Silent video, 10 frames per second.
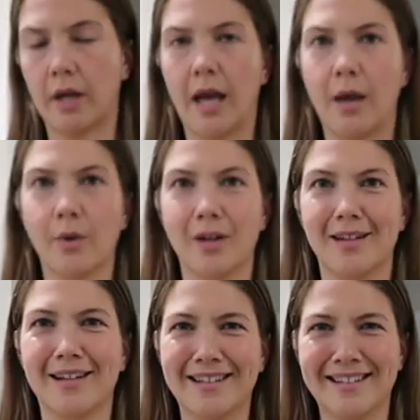I hate when
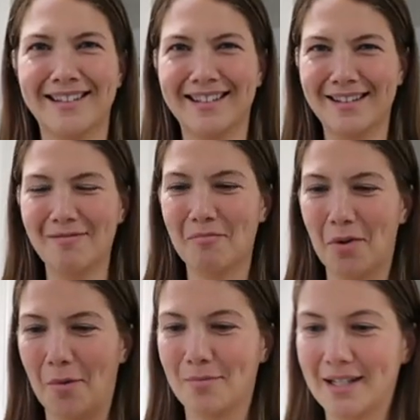it
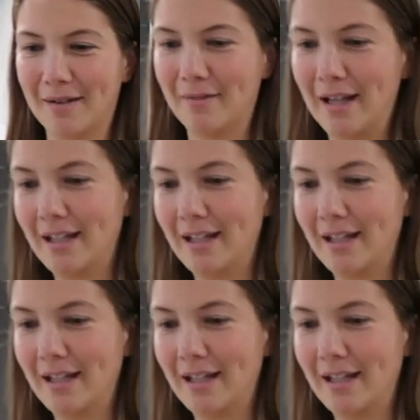pops at me.